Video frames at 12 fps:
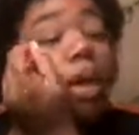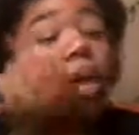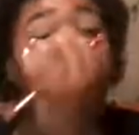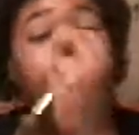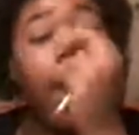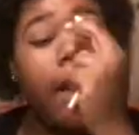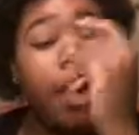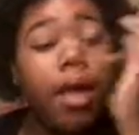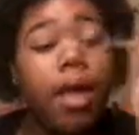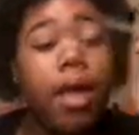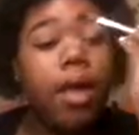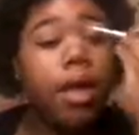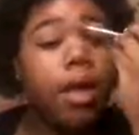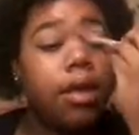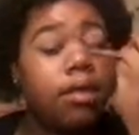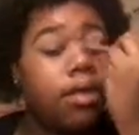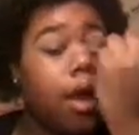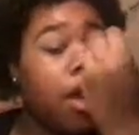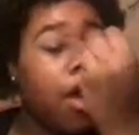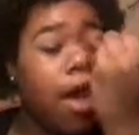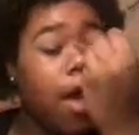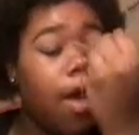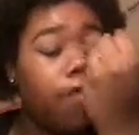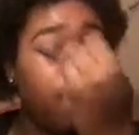yeah, and sorry
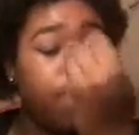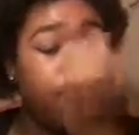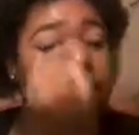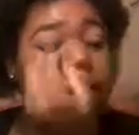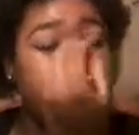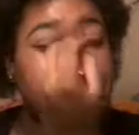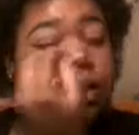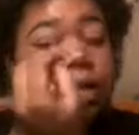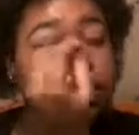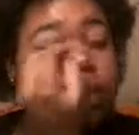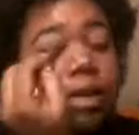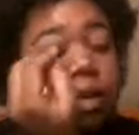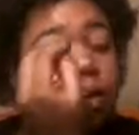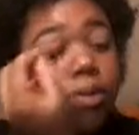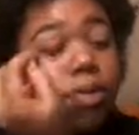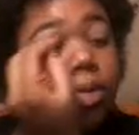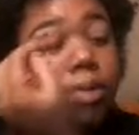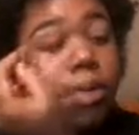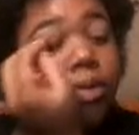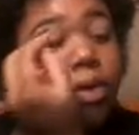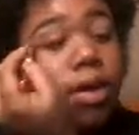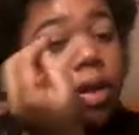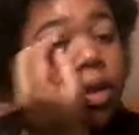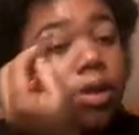I haven't been consistent with my
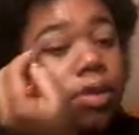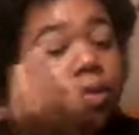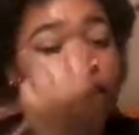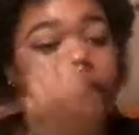videos.